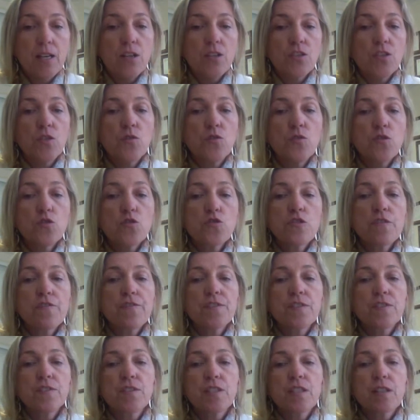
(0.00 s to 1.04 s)
So
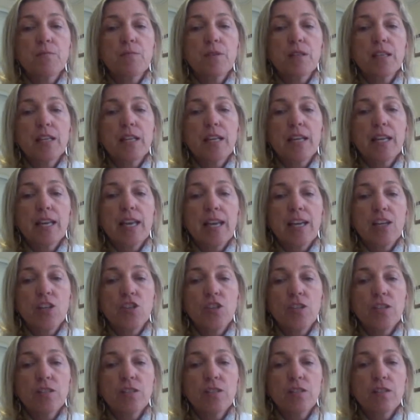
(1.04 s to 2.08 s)
neutrophil stimulating
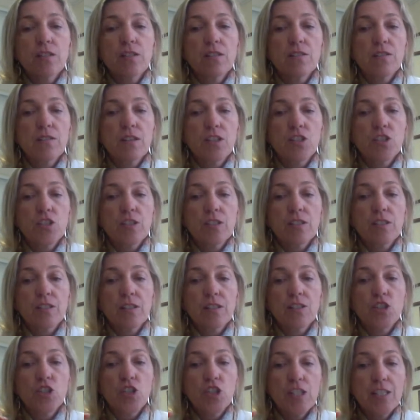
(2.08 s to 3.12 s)
agents such as
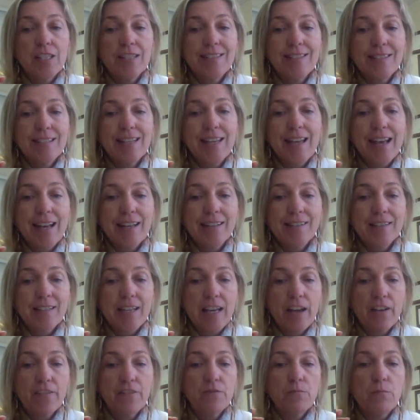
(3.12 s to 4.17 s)

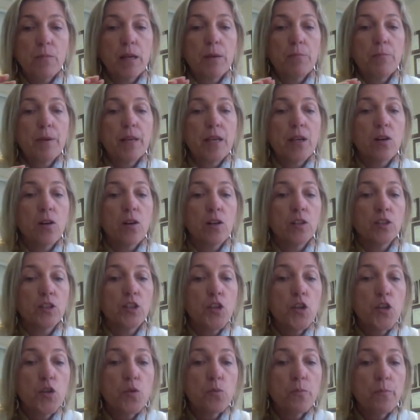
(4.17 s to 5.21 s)
GCSF might be called
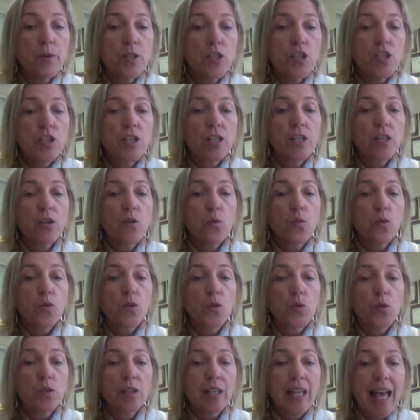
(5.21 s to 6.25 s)
Neupogen or
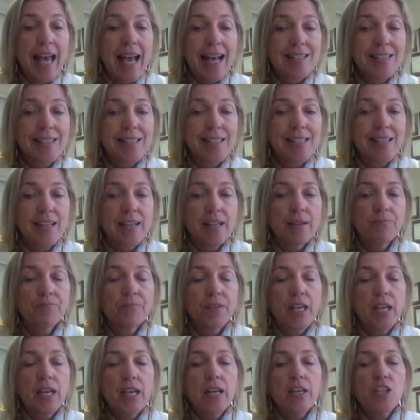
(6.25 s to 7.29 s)
Neulasta.
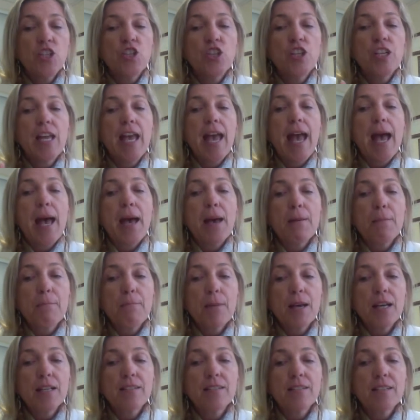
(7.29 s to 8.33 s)

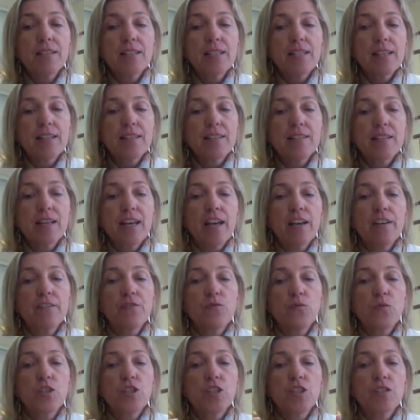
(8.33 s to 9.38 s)
GM-CSF,
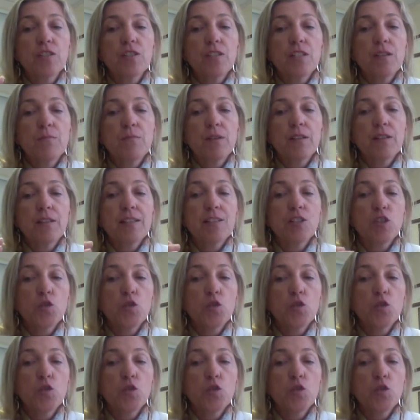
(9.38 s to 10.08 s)
which stimulates